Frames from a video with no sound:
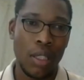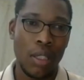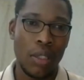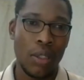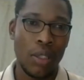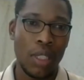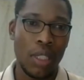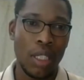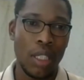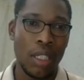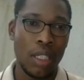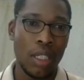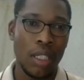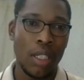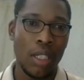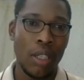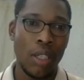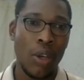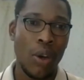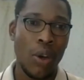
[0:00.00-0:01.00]
okay,
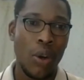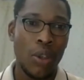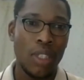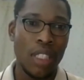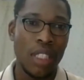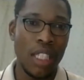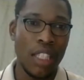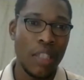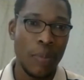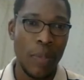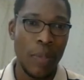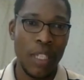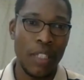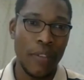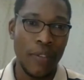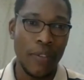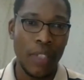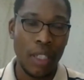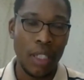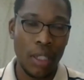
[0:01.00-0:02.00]
or this
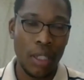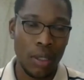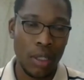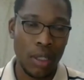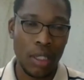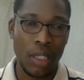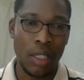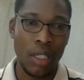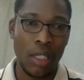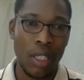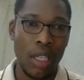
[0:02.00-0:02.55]
specific course.